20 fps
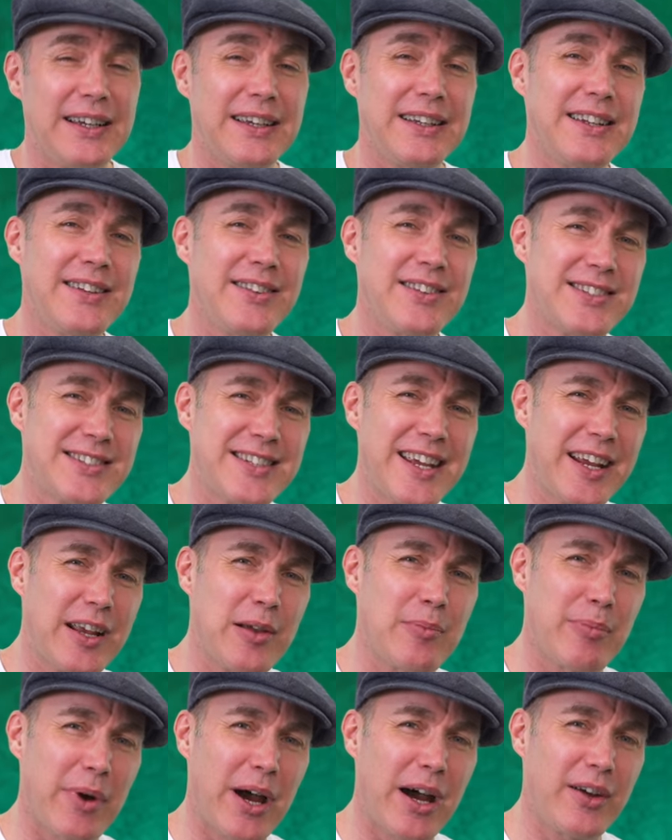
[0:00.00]
And in the
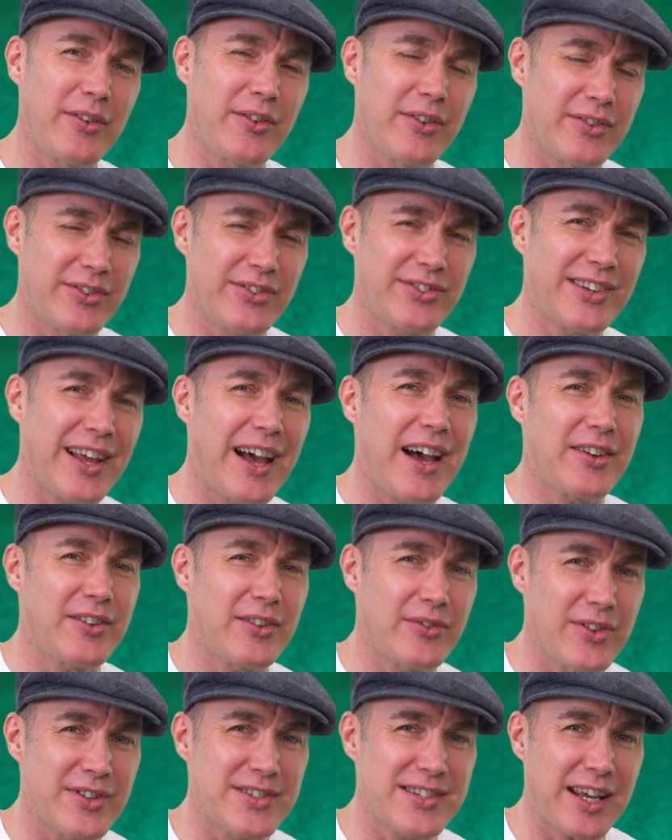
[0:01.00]
second bar, the
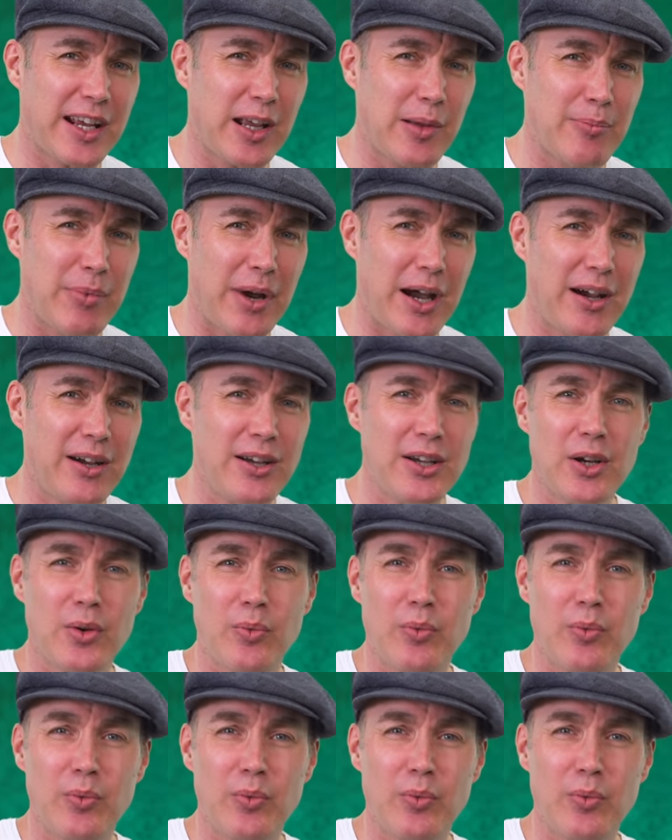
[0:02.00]
start of the second bar,